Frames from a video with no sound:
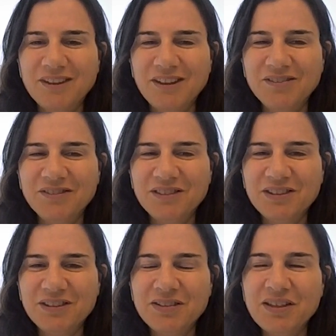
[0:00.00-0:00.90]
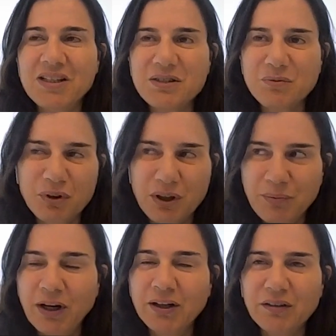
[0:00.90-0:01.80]
Yeah, that's what the
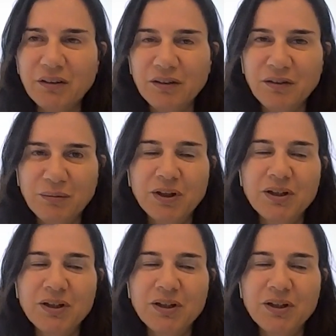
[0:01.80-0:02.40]
marketing team